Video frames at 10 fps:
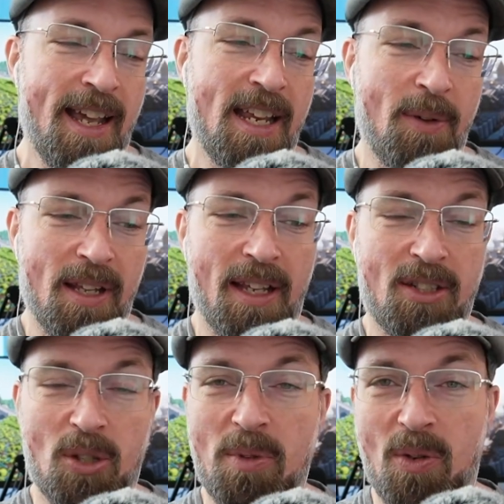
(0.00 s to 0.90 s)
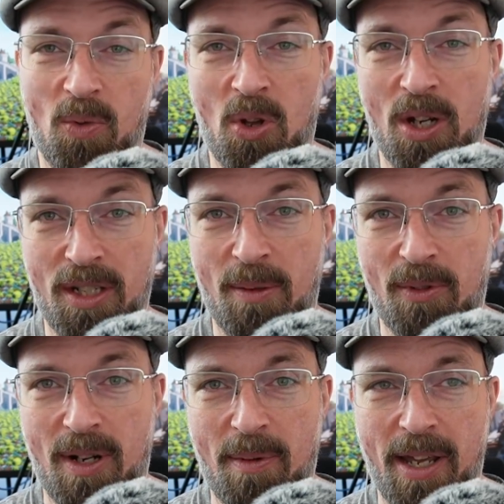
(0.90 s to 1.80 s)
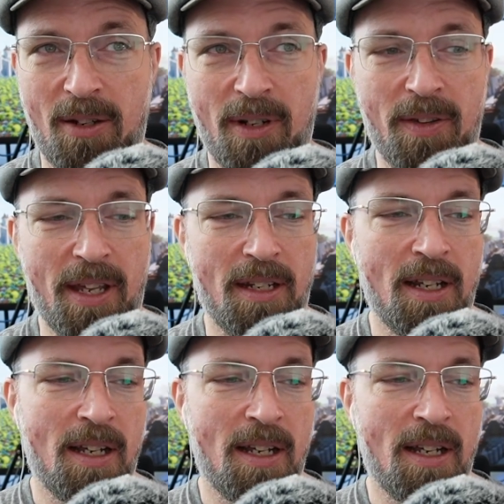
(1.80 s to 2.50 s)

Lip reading: Anyway, it took me a long time to wrap my head around that.